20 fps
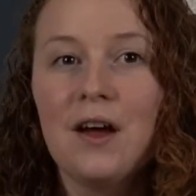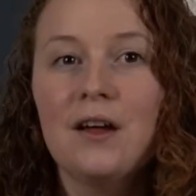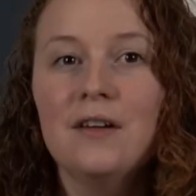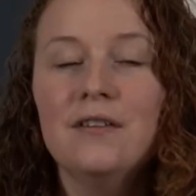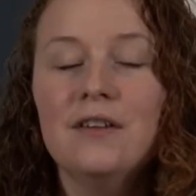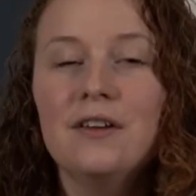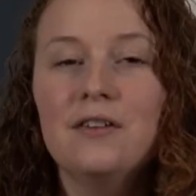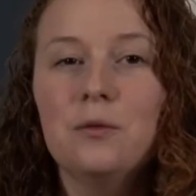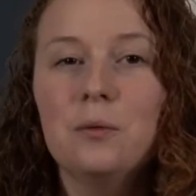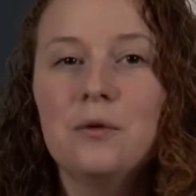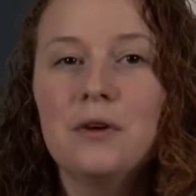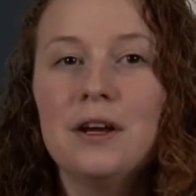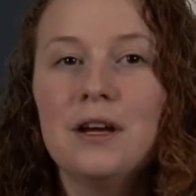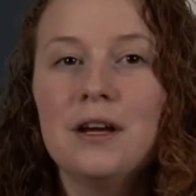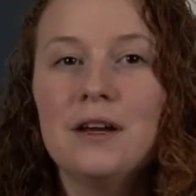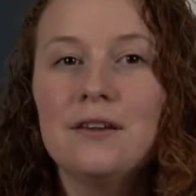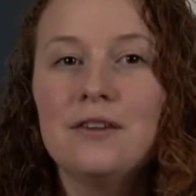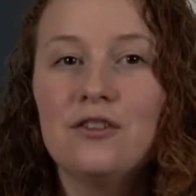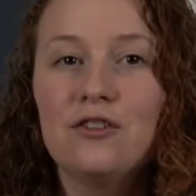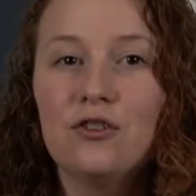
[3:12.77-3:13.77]
This
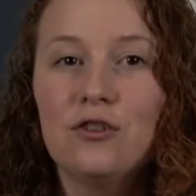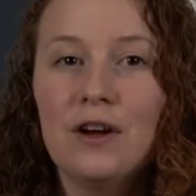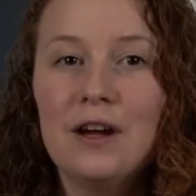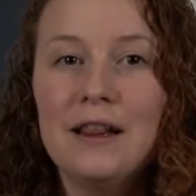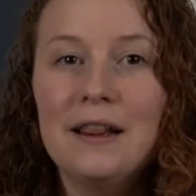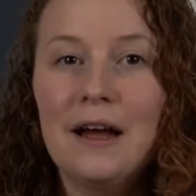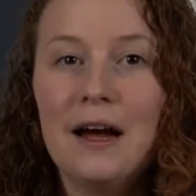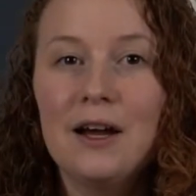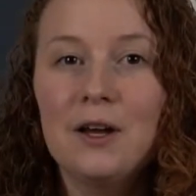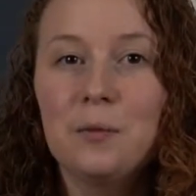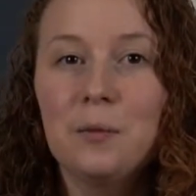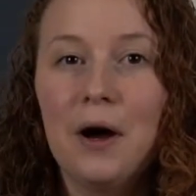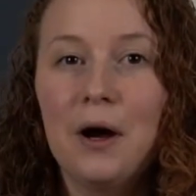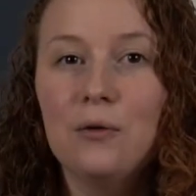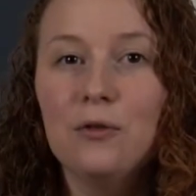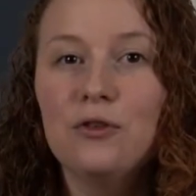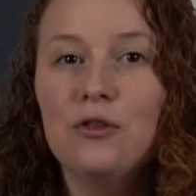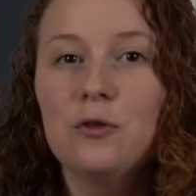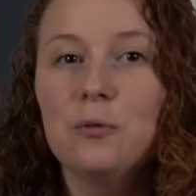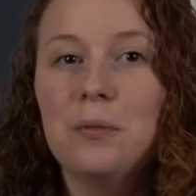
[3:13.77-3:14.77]
way, stray light
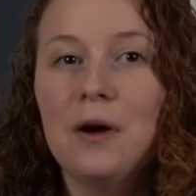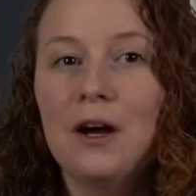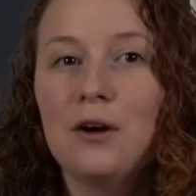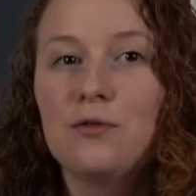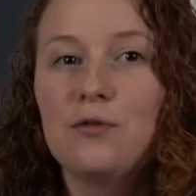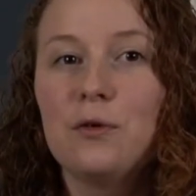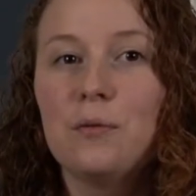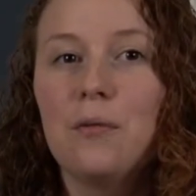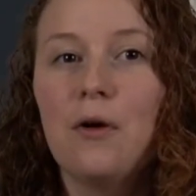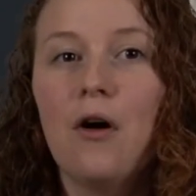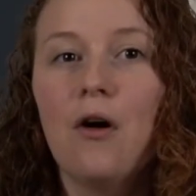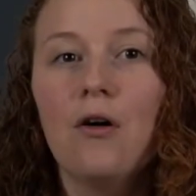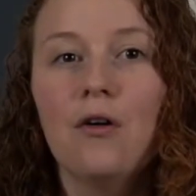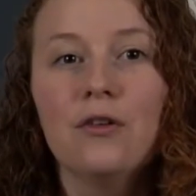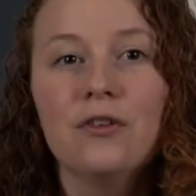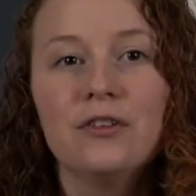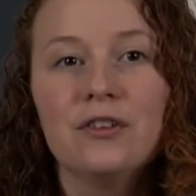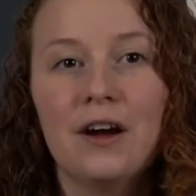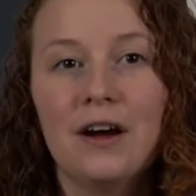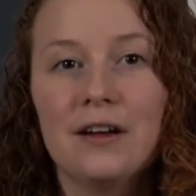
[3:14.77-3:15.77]
bounces back from
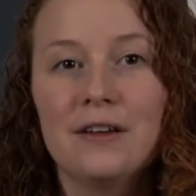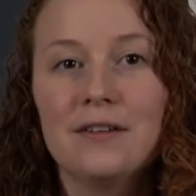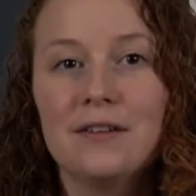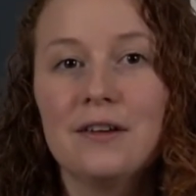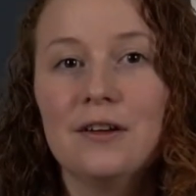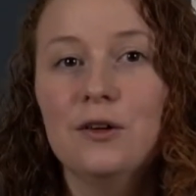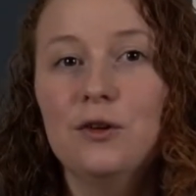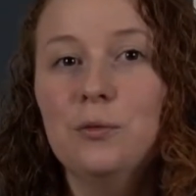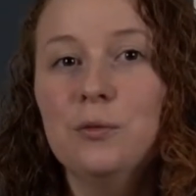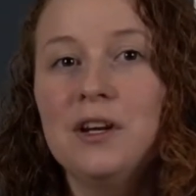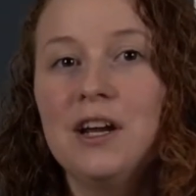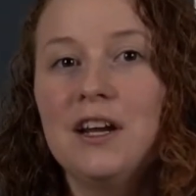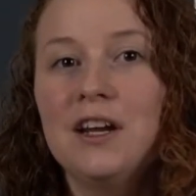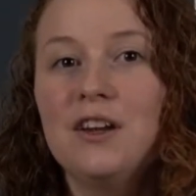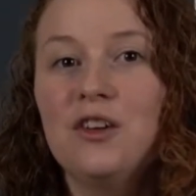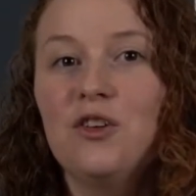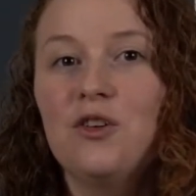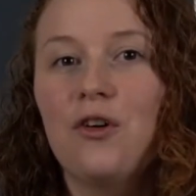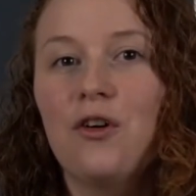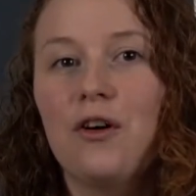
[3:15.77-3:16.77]
all sides,
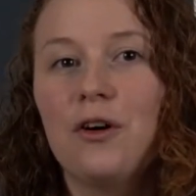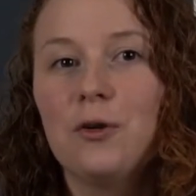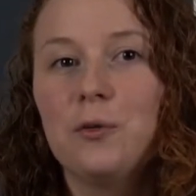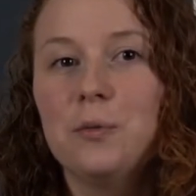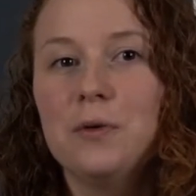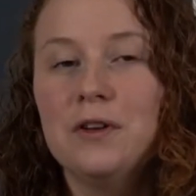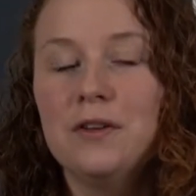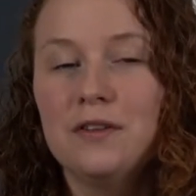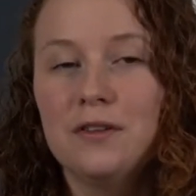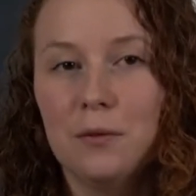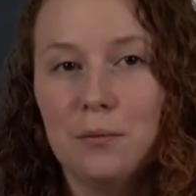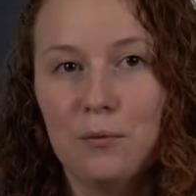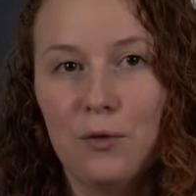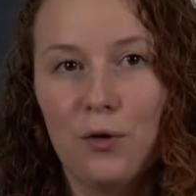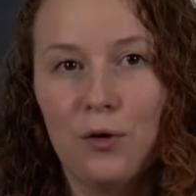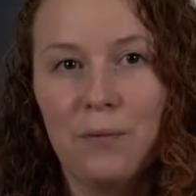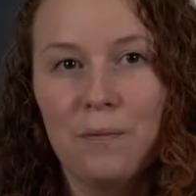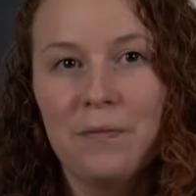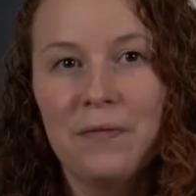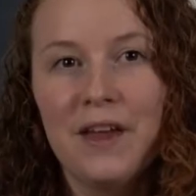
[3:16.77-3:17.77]
illuminating your art piece some
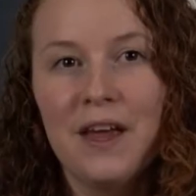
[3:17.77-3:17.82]
more.